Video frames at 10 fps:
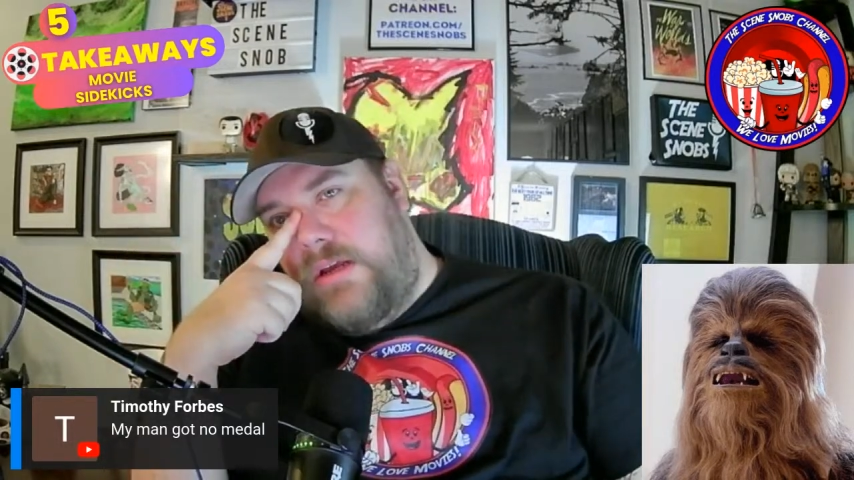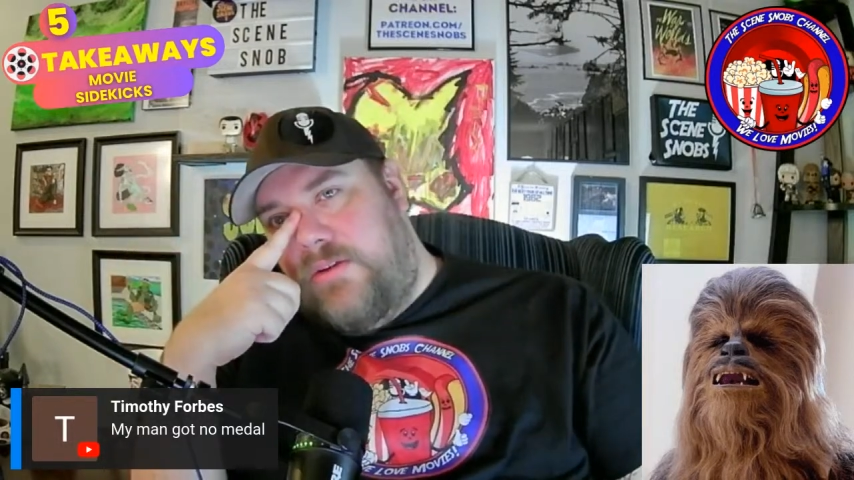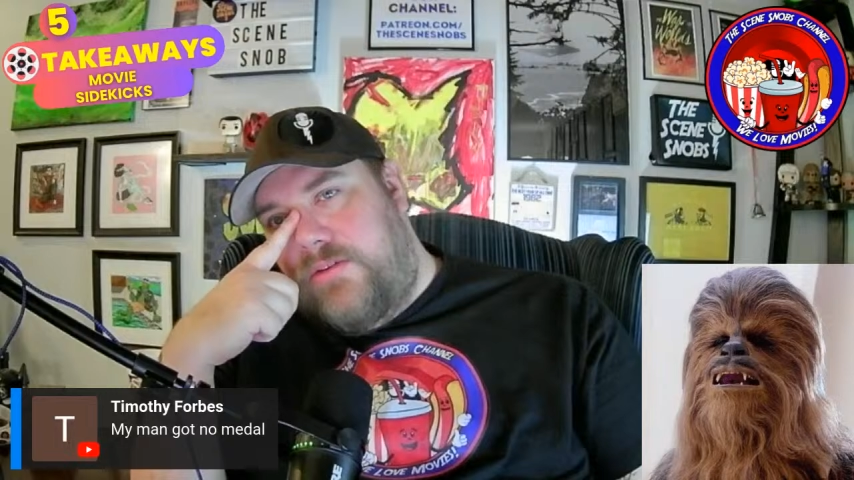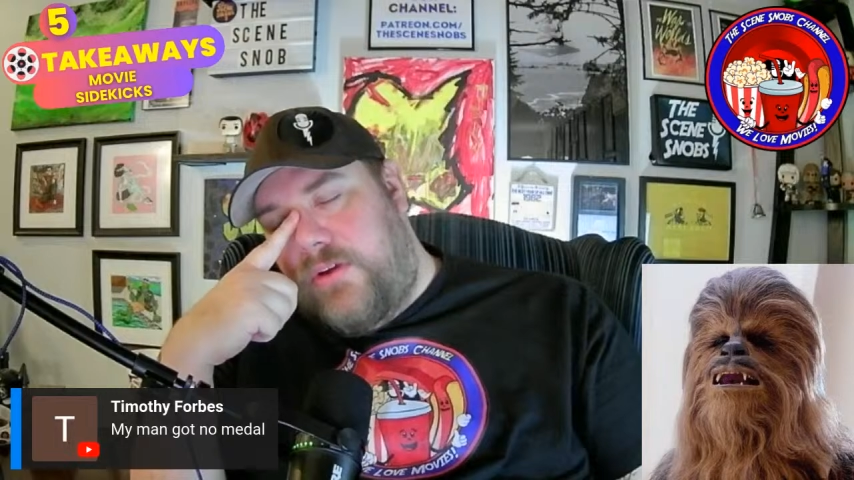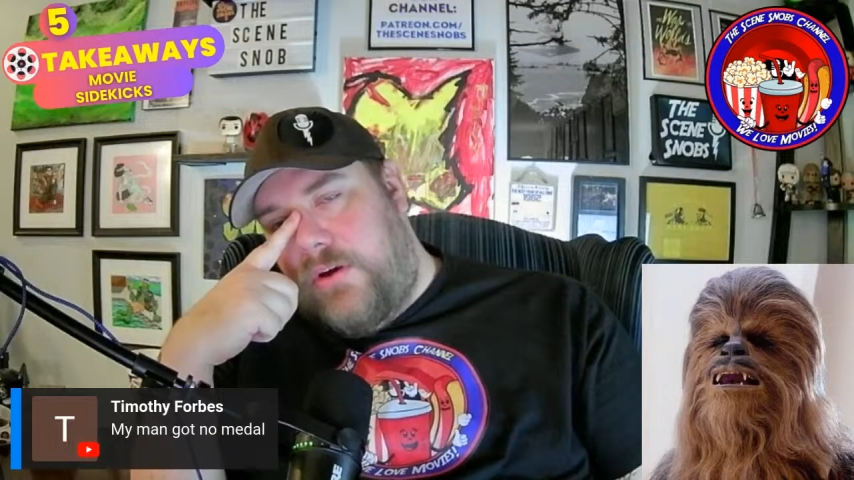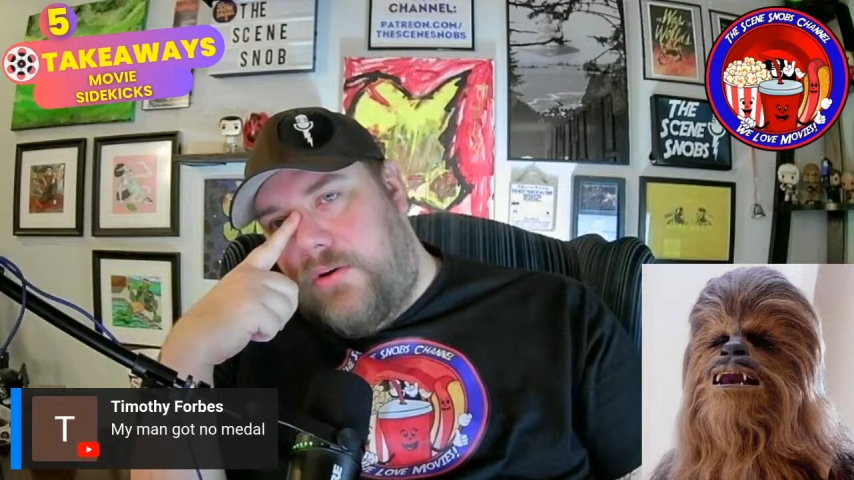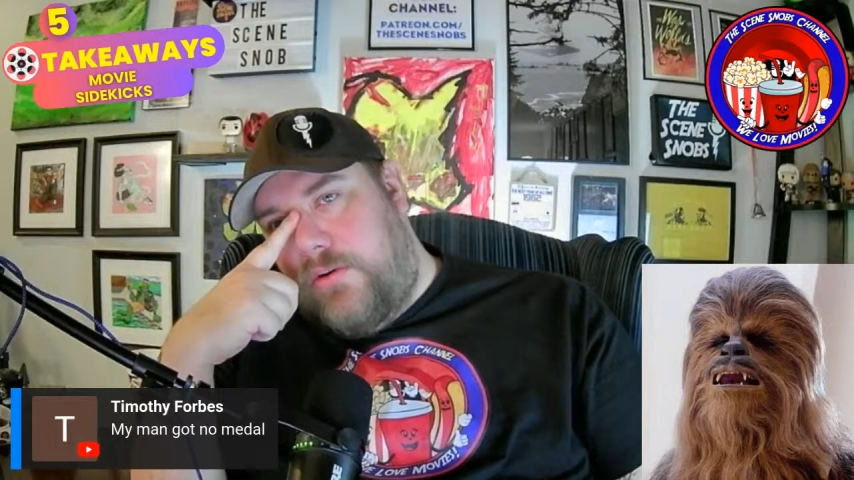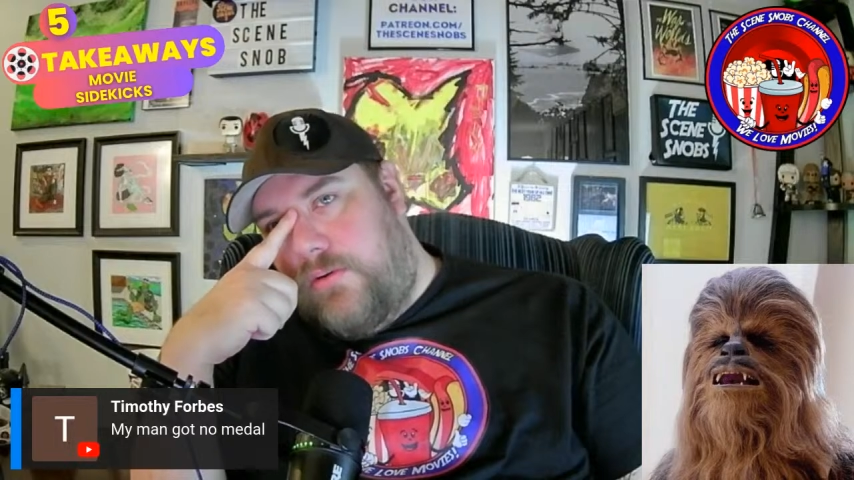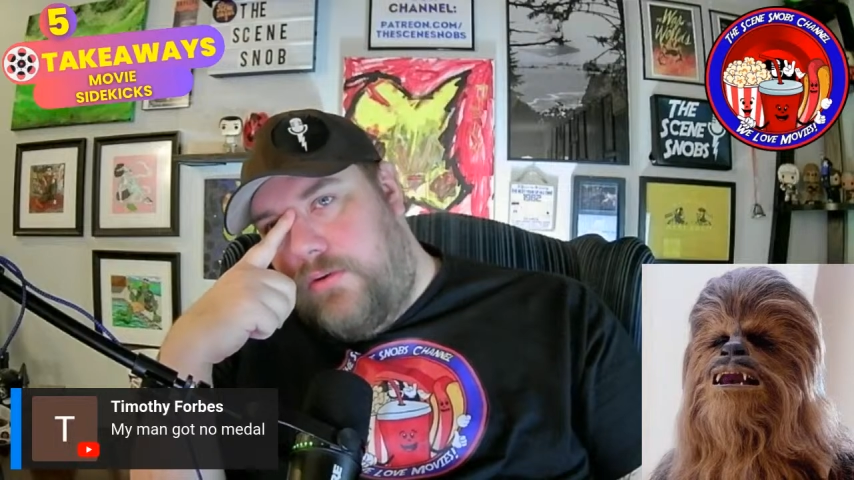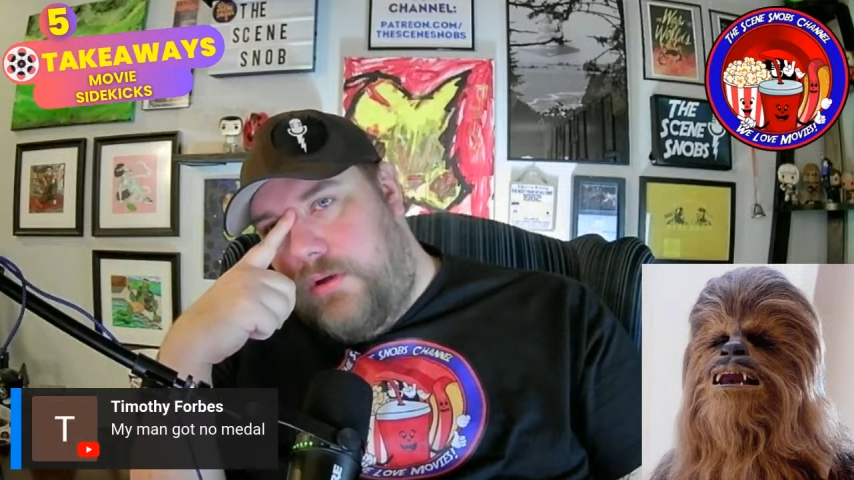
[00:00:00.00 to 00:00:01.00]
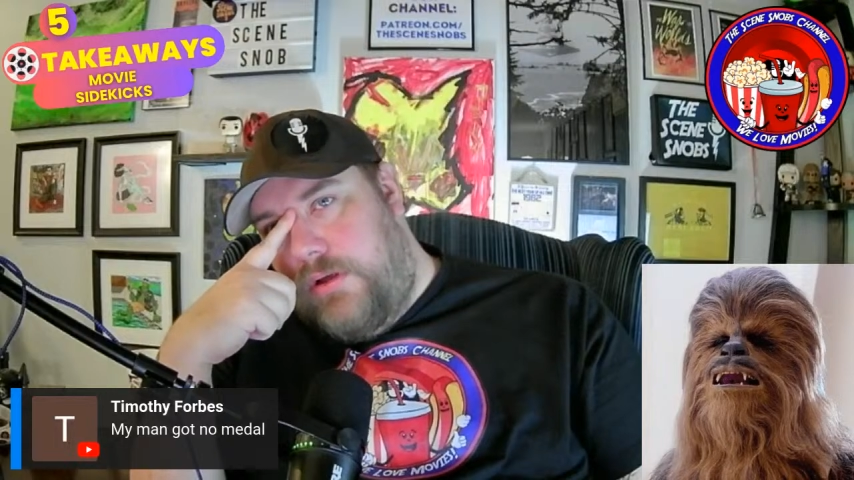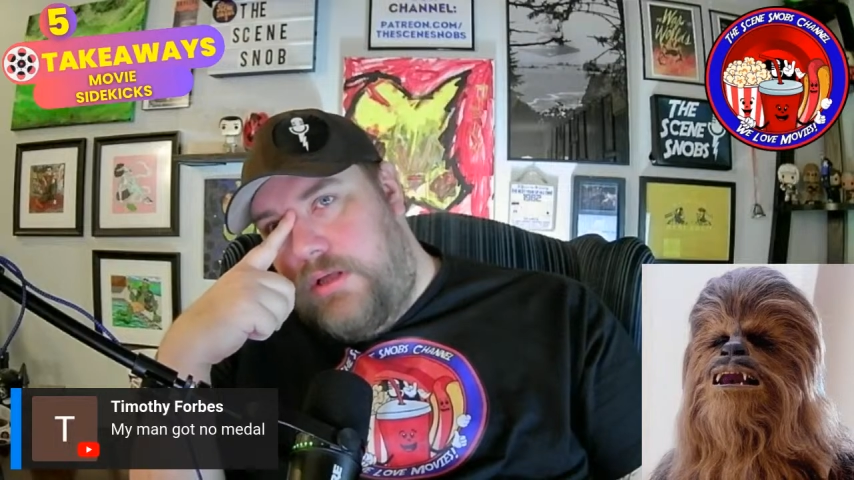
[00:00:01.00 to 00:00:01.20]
So